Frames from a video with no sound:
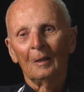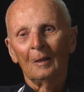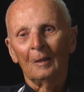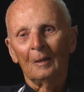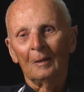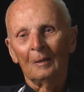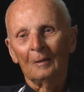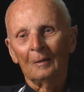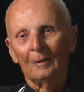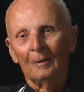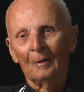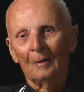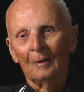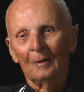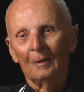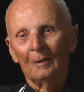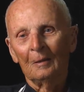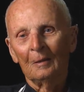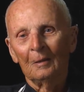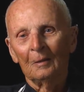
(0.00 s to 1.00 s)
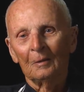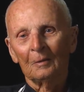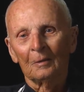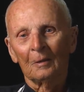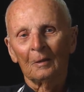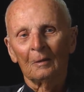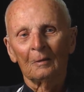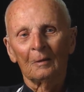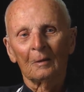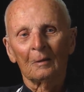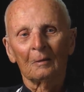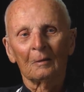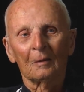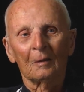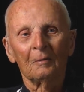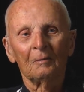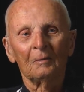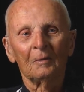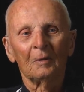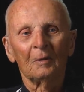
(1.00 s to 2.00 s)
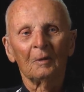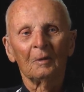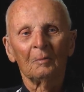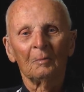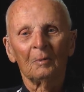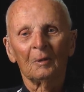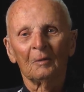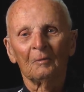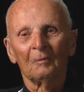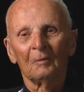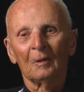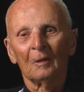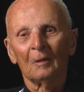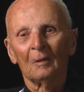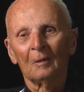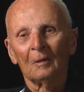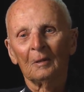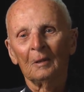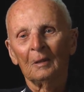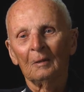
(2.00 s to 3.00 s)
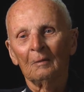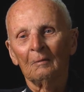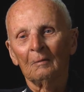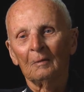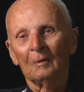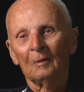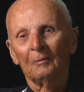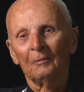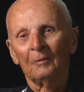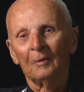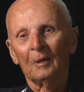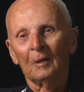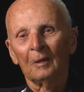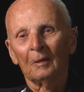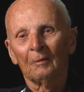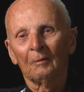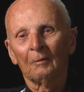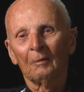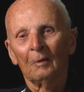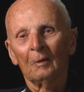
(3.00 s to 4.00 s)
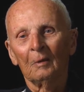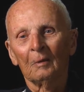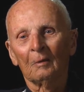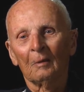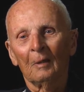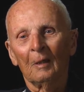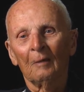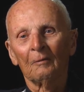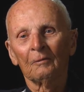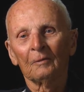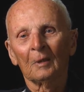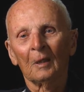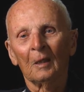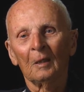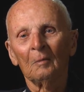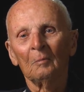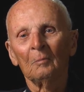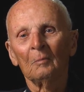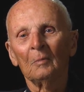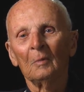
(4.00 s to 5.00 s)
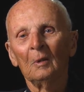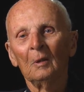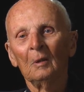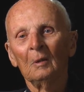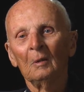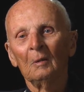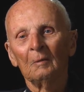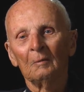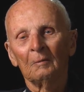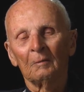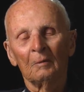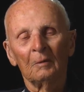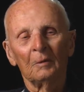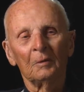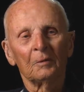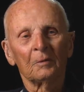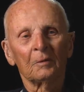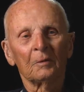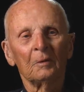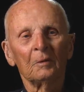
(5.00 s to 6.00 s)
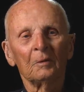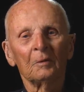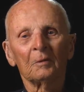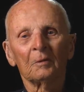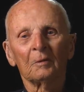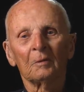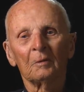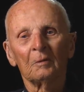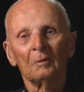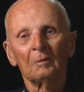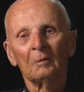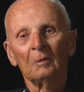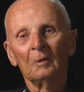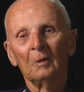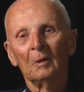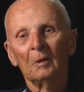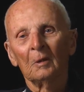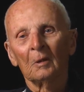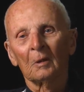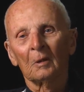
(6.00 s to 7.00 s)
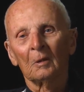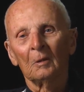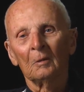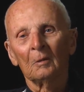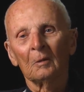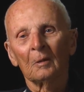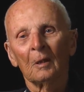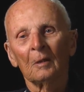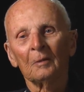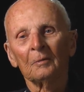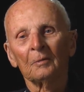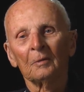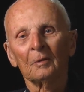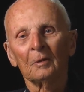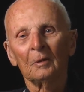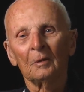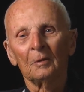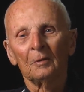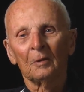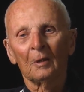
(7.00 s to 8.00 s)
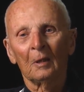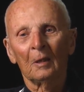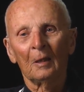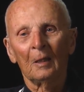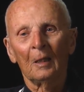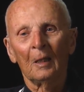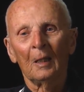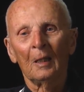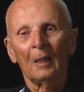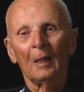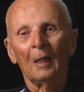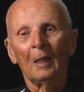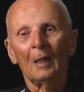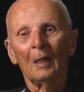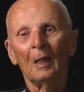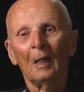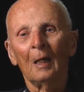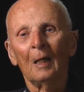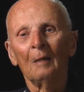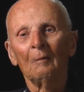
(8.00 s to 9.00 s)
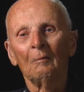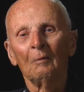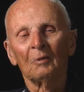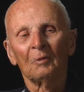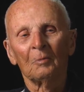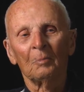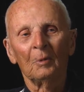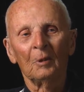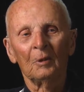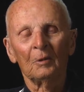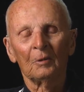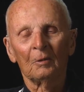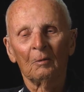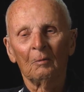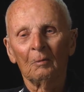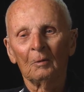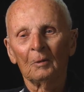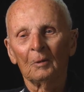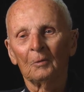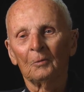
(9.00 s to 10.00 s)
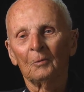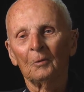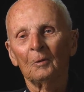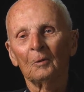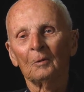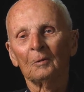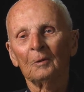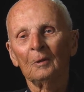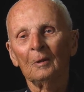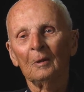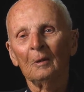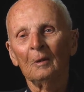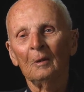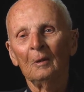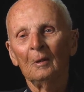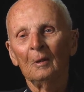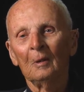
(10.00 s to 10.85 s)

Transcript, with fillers: and uh, so that'll give you a bit of an idea. And if an aircraft came, for instance, to call us, he'd say AAA, which means I want to talk to you,